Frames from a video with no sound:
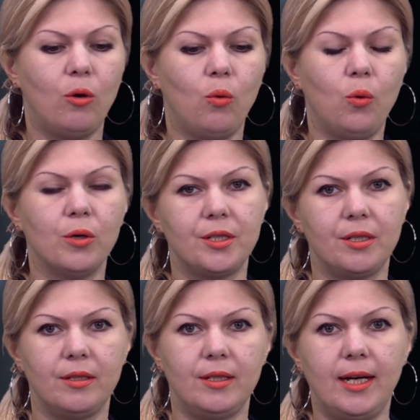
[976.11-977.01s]

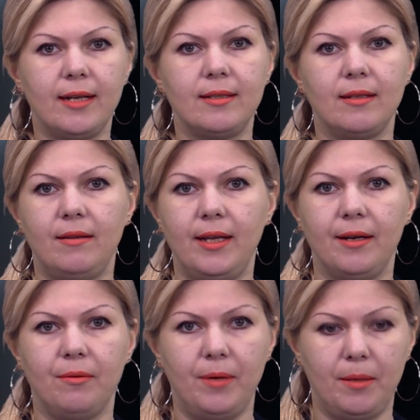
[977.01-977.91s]
What does
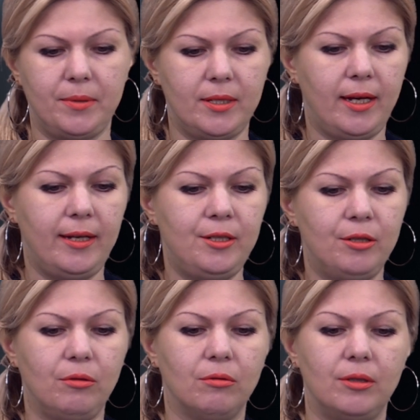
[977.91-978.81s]
the website
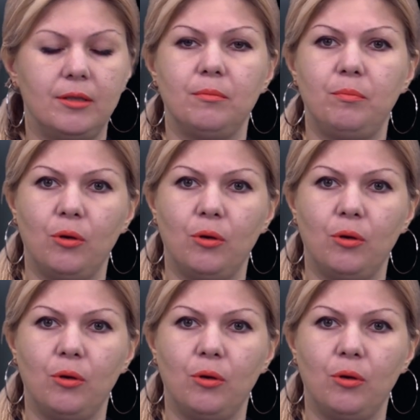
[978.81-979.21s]
or